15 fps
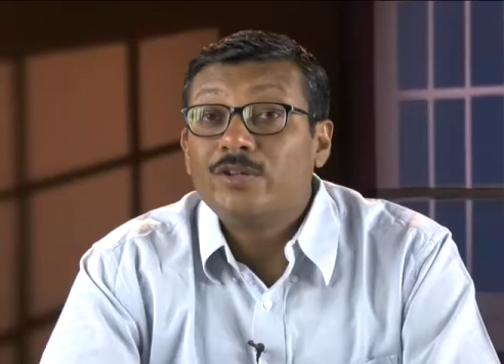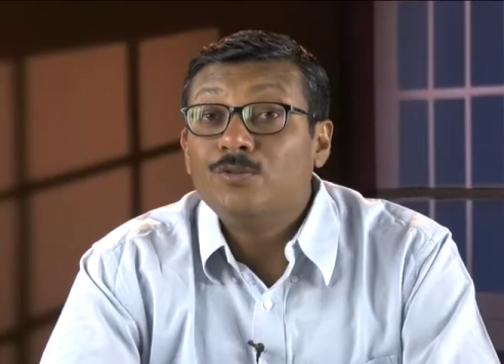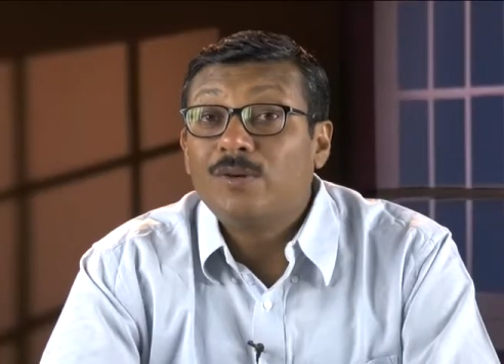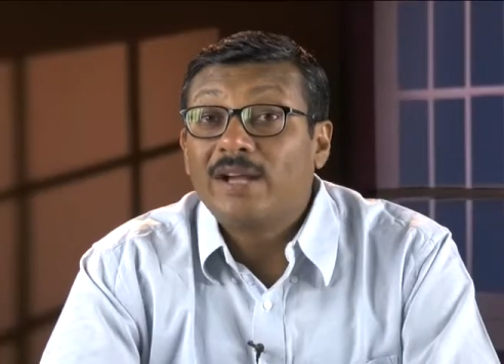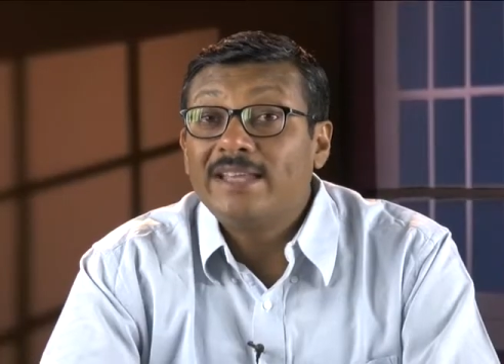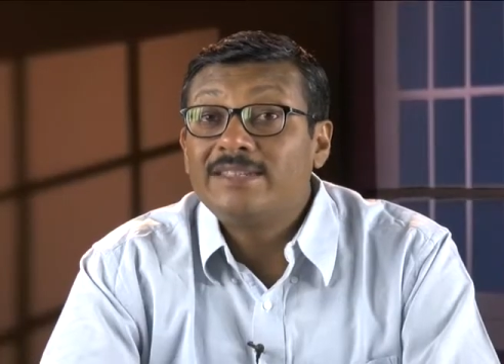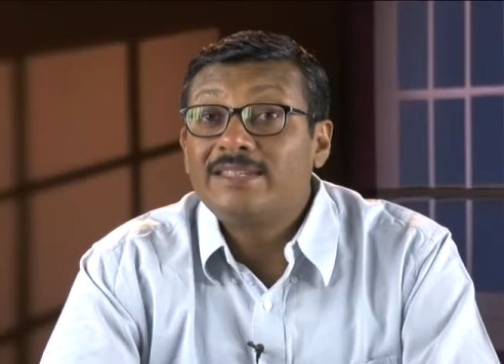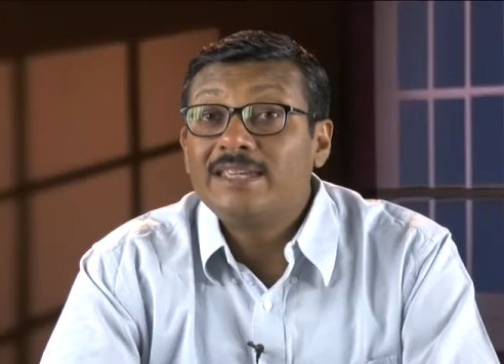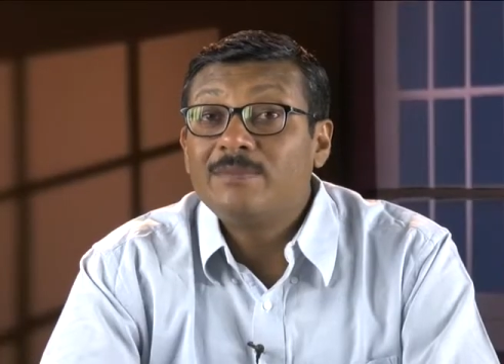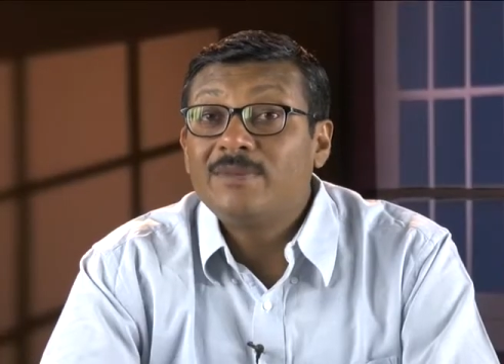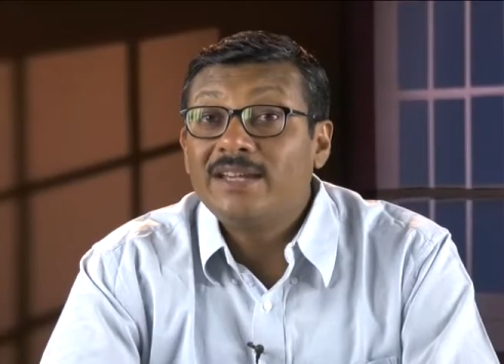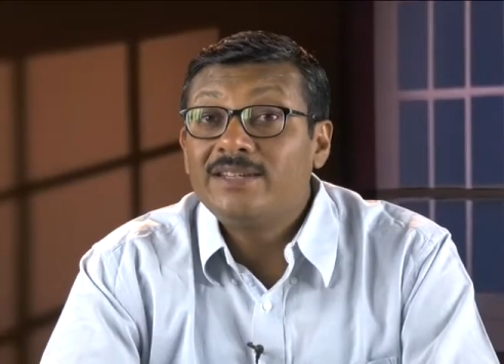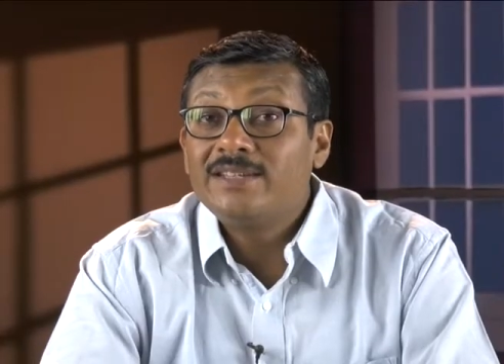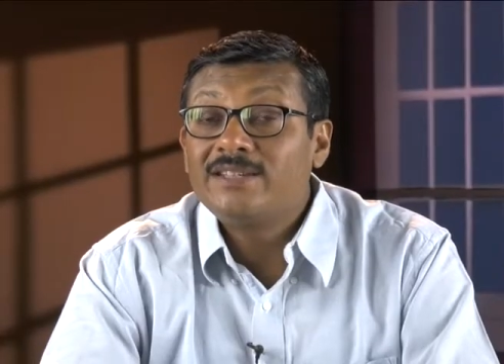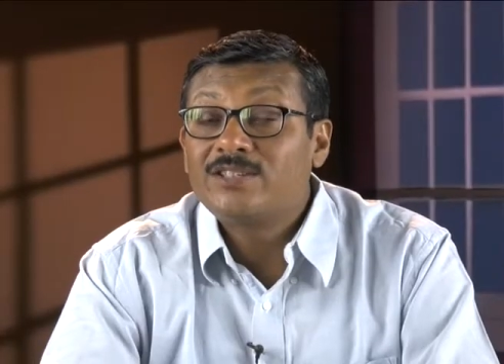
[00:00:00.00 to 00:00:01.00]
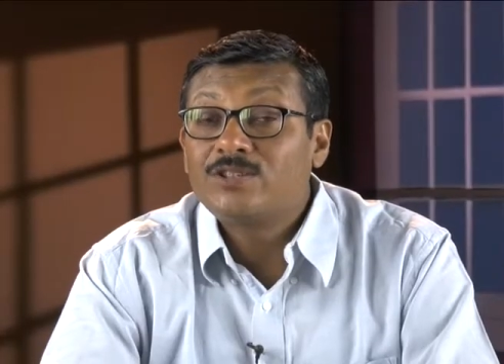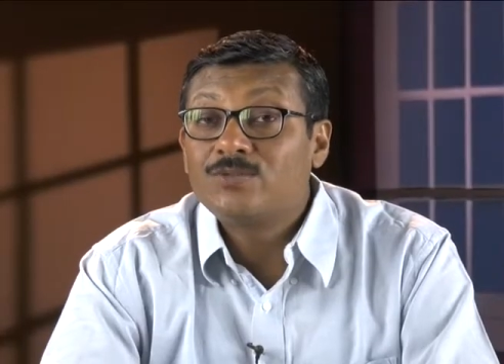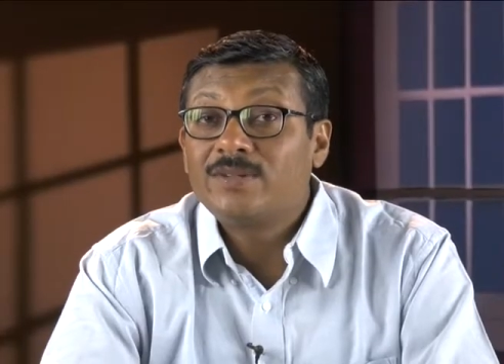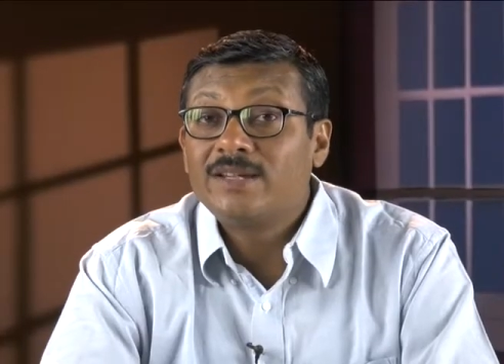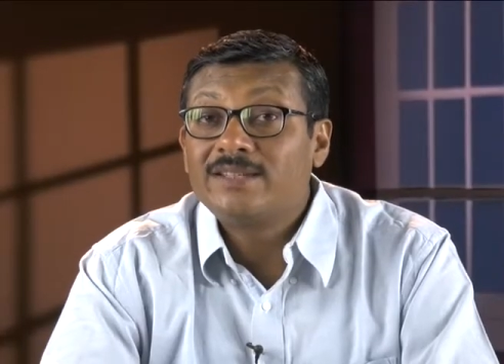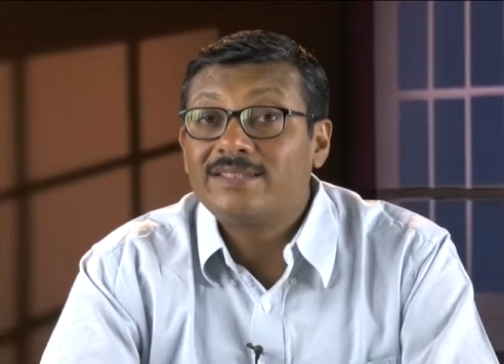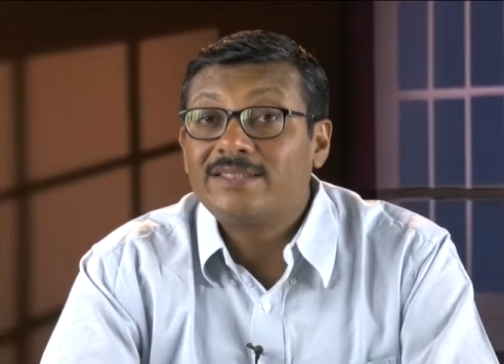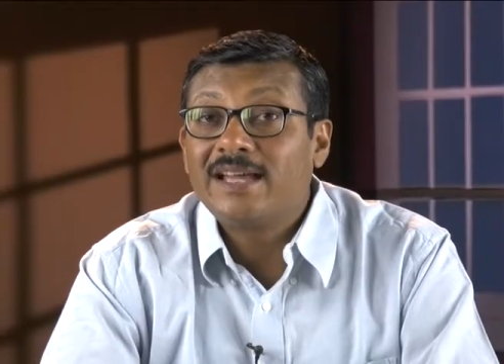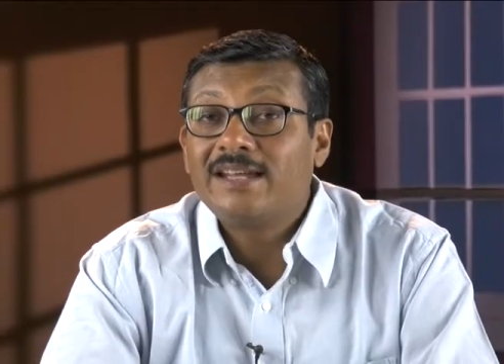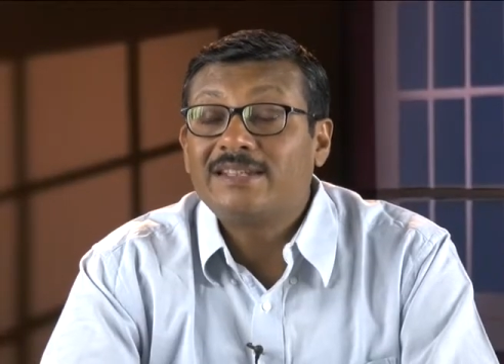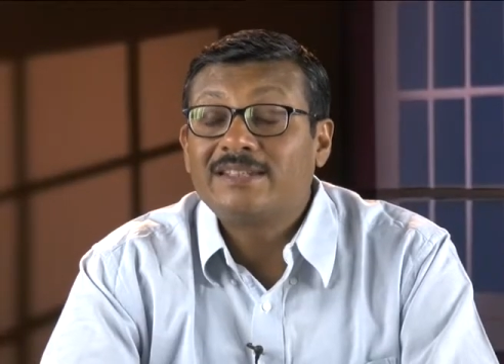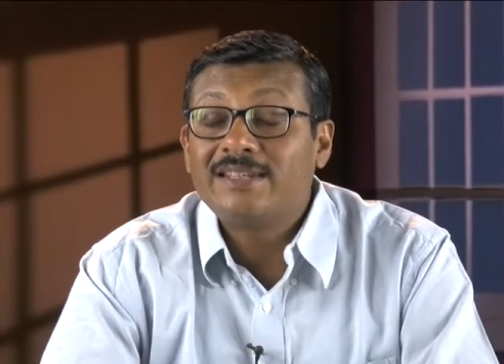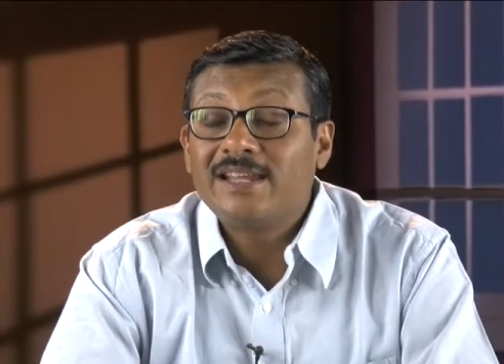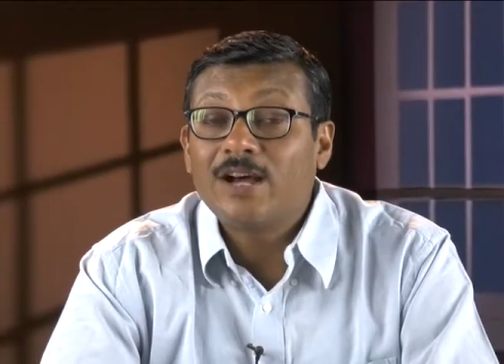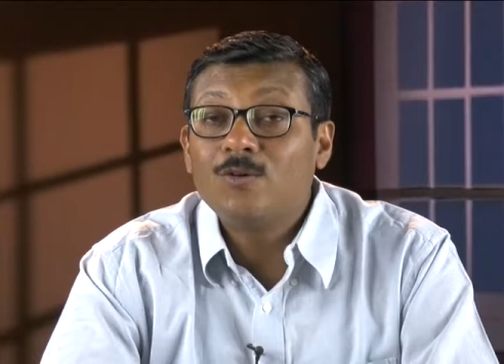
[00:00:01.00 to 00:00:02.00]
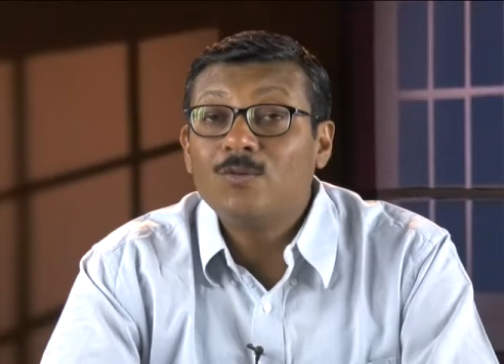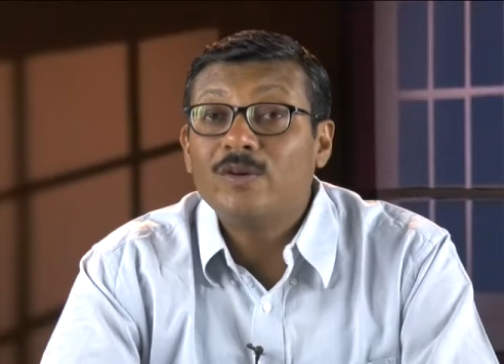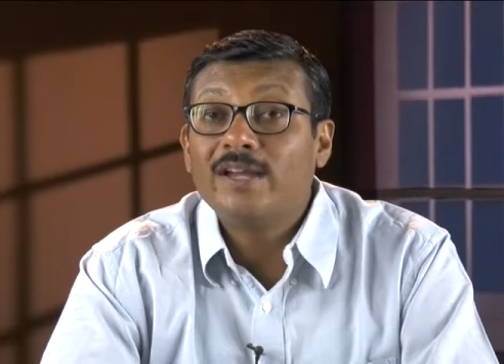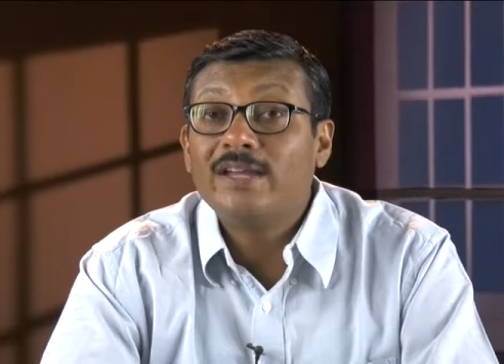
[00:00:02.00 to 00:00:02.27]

you can see my dear students that now